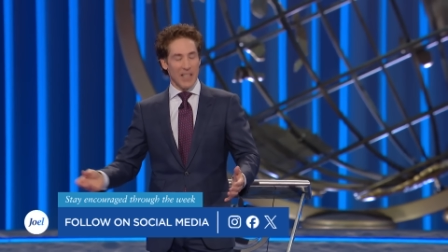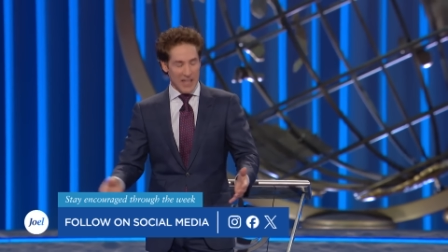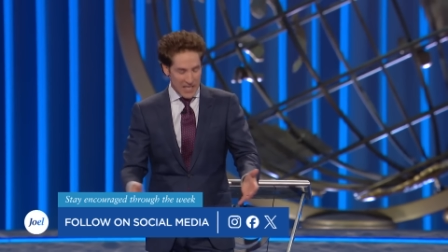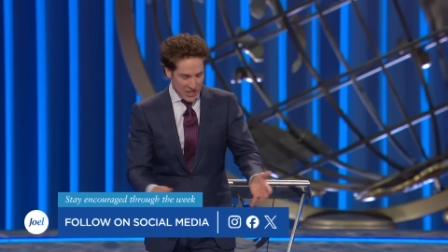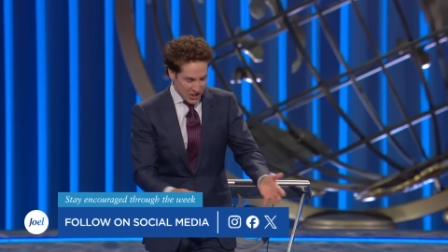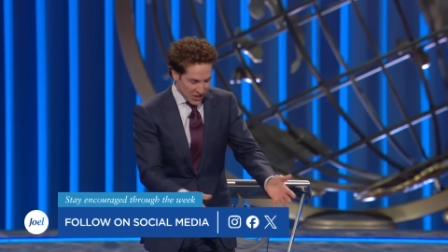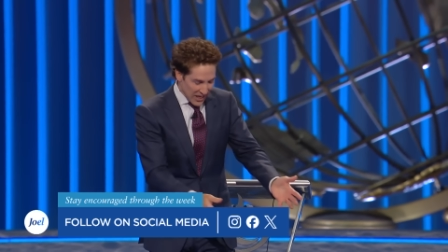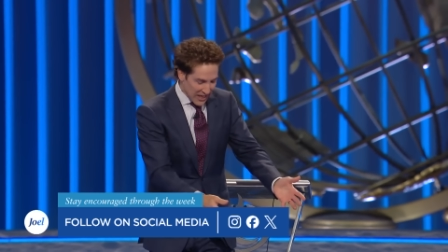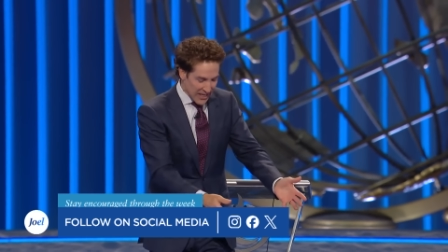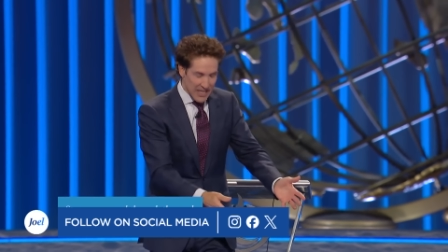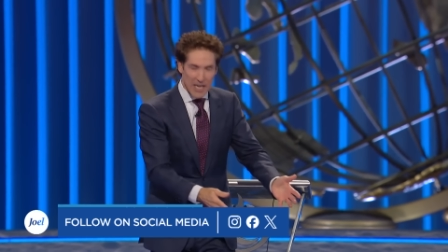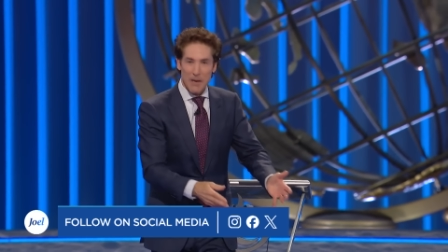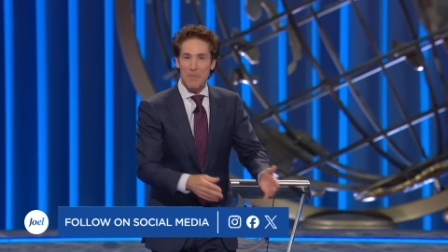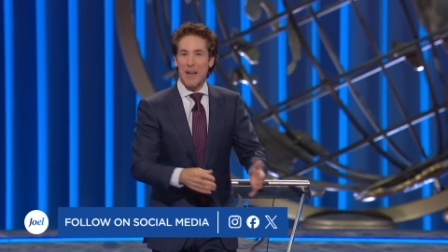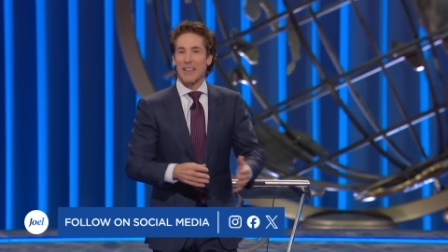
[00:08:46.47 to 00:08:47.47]
then setting
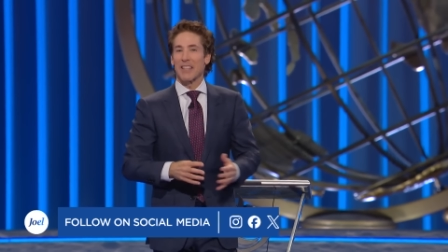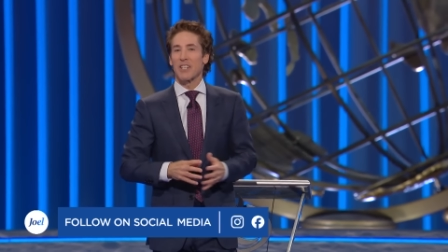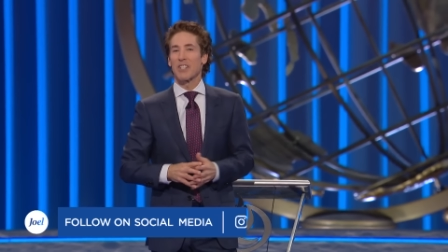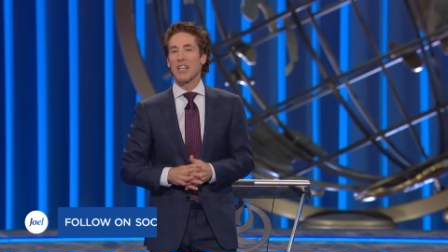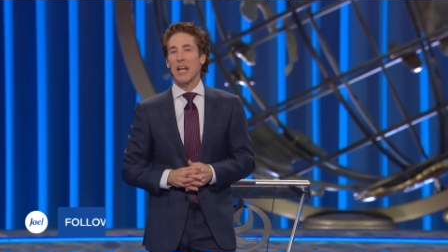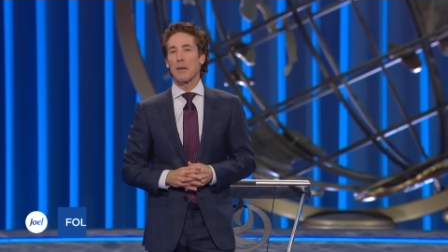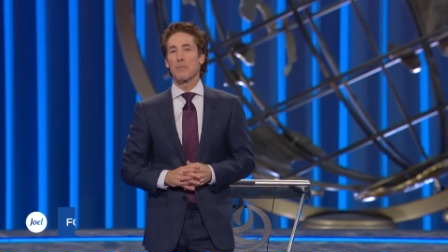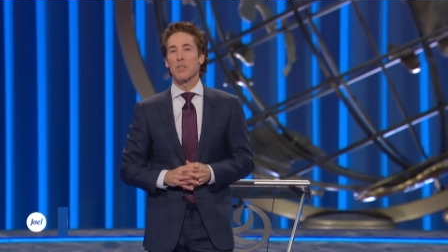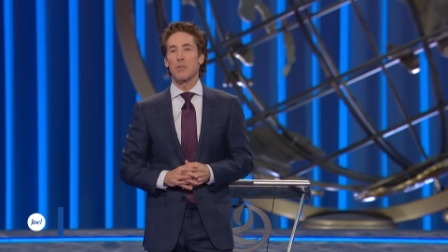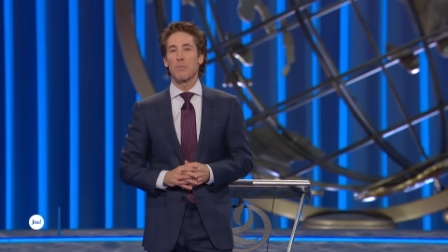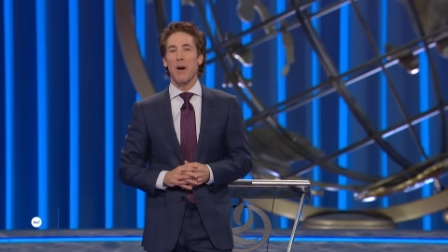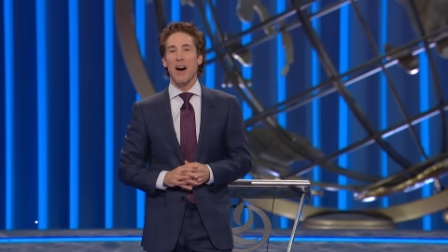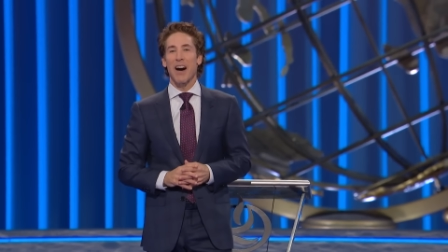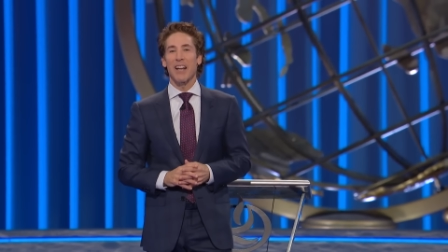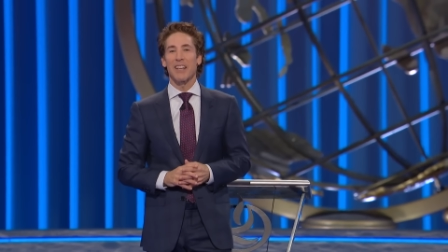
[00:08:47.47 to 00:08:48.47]
him at the same
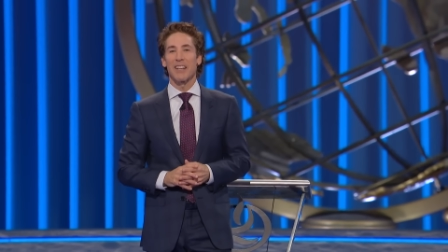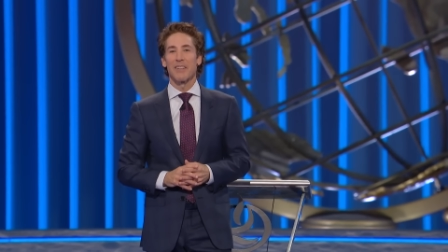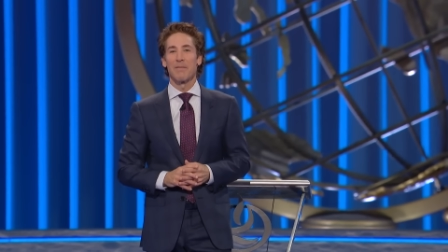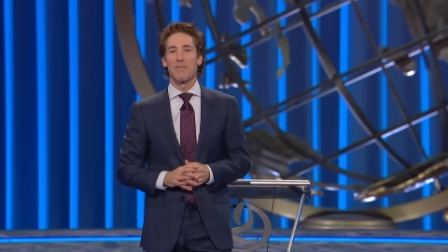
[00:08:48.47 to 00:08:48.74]
spot.